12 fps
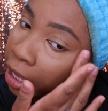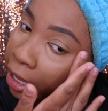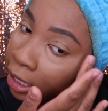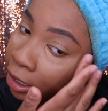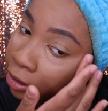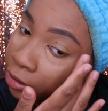
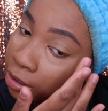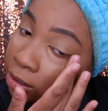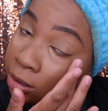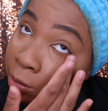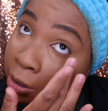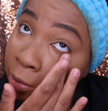and
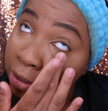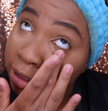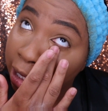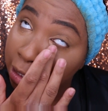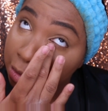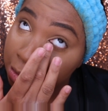we don't want
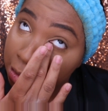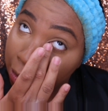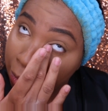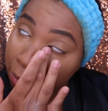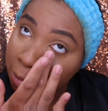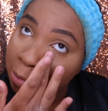that.
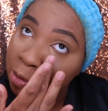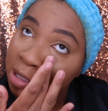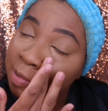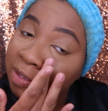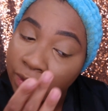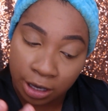So
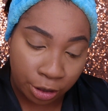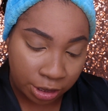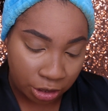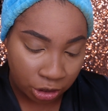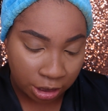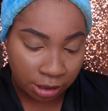using my fingers
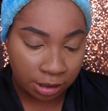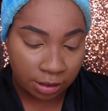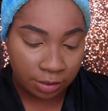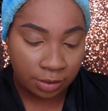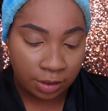and just